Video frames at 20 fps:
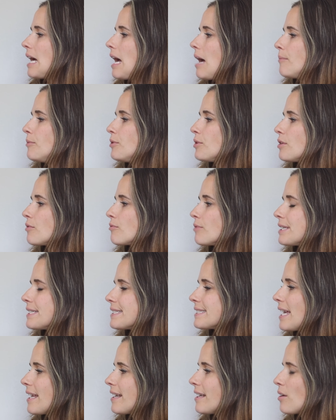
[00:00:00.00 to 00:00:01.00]
um, you can
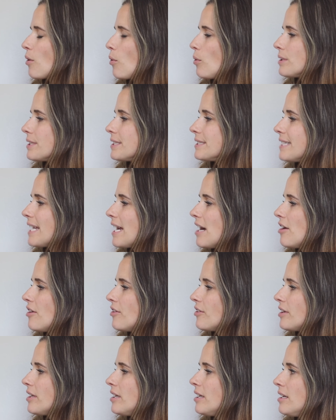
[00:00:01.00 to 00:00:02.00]
reset it, hold it
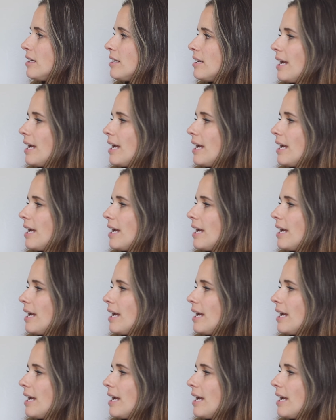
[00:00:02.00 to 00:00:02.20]
down.